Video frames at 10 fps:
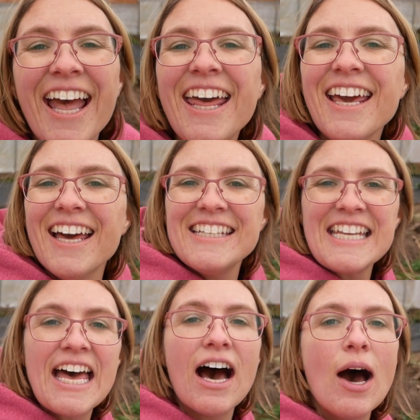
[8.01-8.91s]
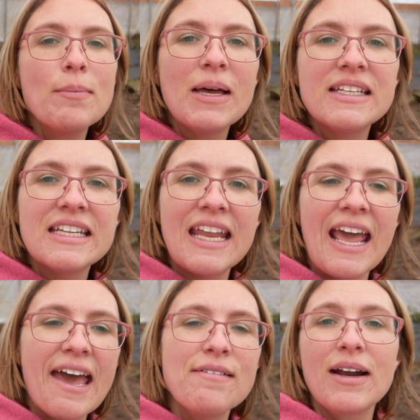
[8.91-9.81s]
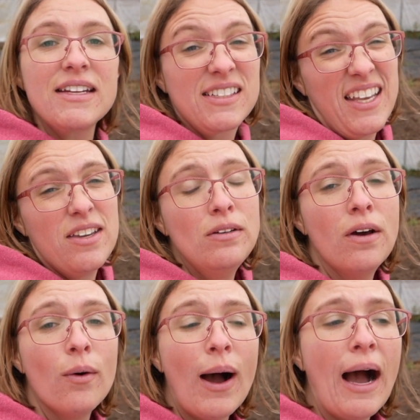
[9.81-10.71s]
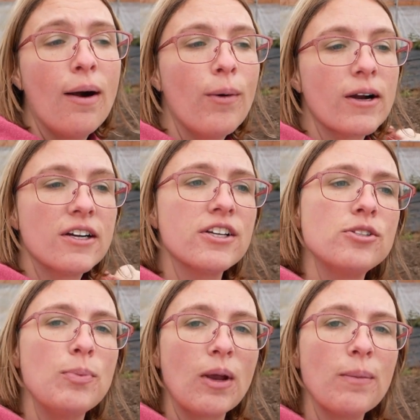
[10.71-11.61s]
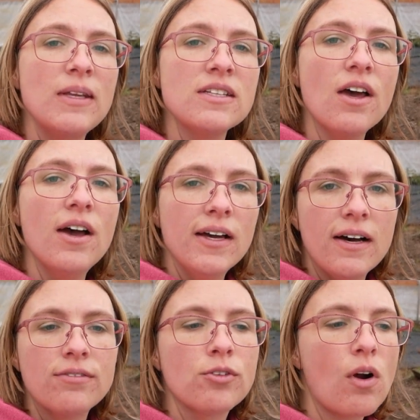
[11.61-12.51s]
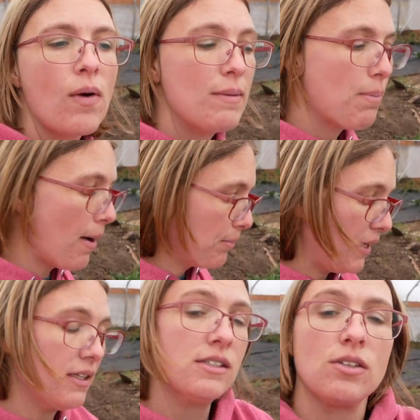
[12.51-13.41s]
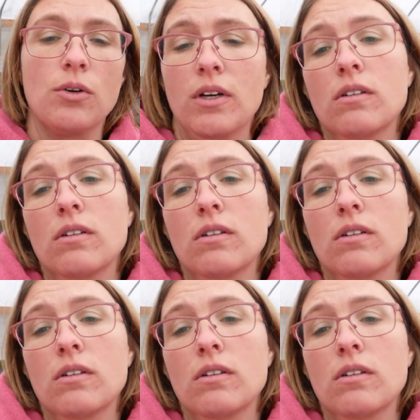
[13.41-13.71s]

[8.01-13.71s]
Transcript: Hey guys, um, today I wanted to let you know how our experiment of growing pumpkins or